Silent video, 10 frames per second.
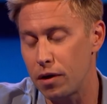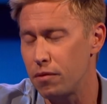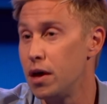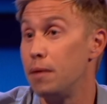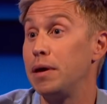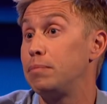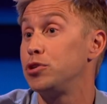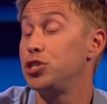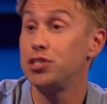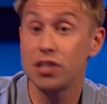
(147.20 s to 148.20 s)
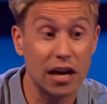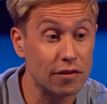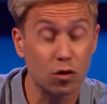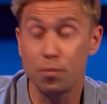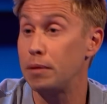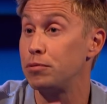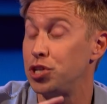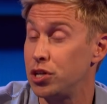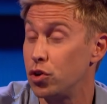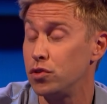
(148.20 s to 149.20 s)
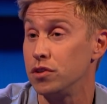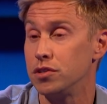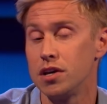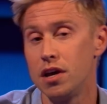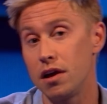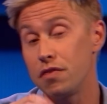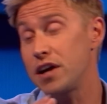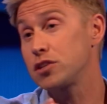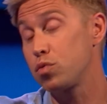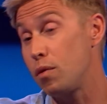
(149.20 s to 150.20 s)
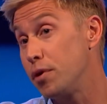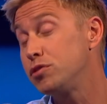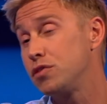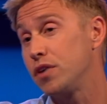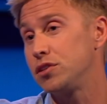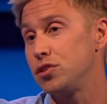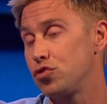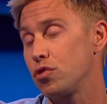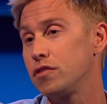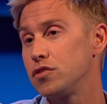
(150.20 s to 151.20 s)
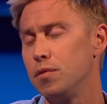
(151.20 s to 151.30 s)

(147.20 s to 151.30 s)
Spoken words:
about people she saved or people she couldn't, and that's what motivates and drives